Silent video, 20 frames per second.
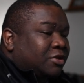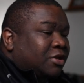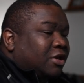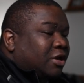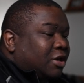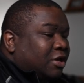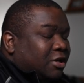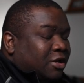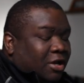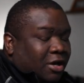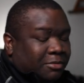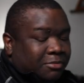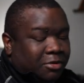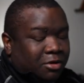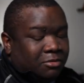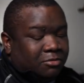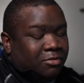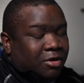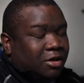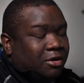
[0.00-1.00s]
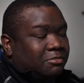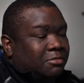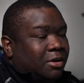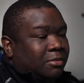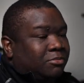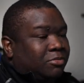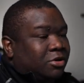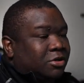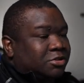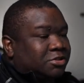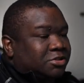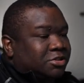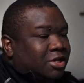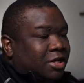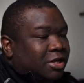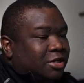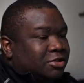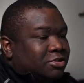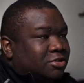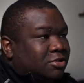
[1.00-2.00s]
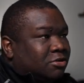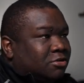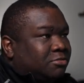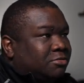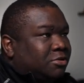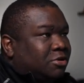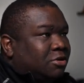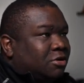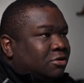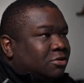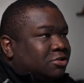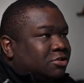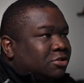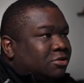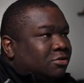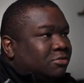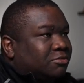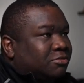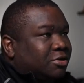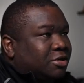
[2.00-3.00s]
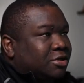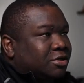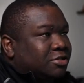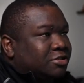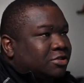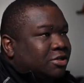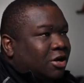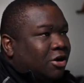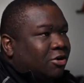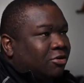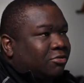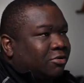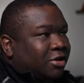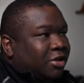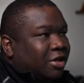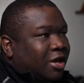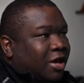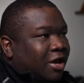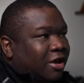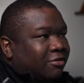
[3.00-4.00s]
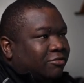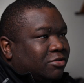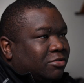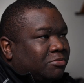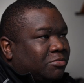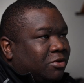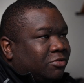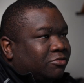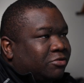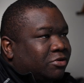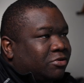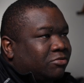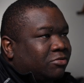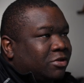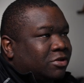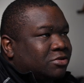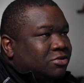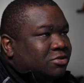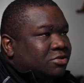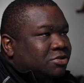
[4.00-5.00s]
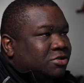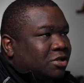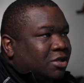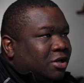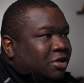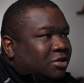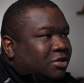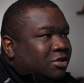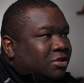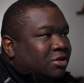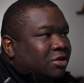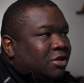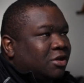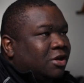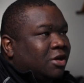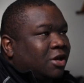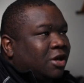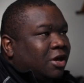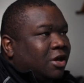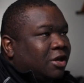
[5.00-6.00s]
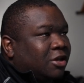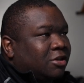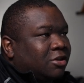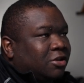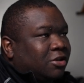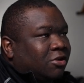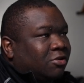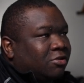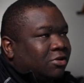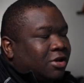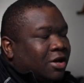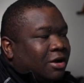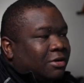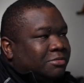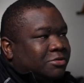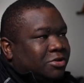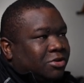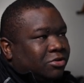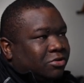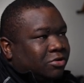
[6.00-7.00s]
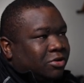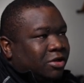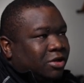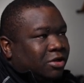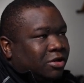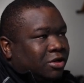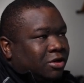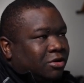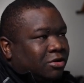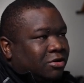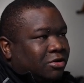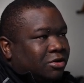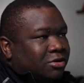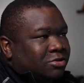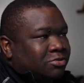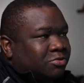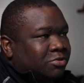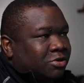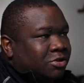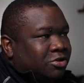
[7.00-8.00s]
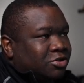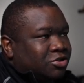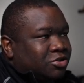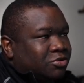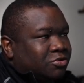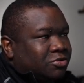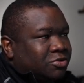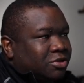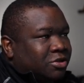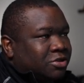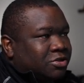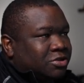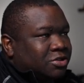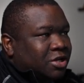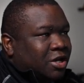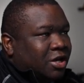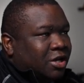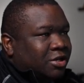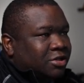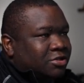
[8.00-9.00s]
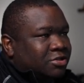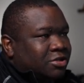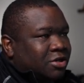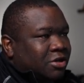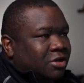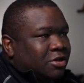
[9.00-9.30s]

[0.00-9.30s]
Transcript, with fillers: And I'm going to make my brush size a little bit larger because I already have the perfect eraser selected. And the only option you get here is really choosing the size.